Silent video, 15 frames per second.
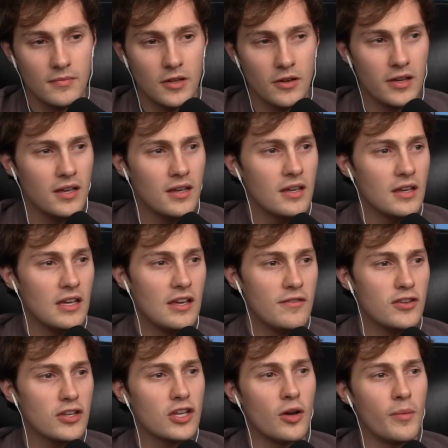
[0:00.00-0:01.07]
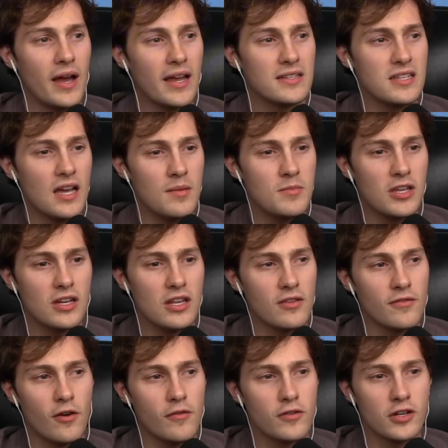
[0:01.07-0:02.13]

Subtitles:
Okay. If you could go back in time, you could either vote for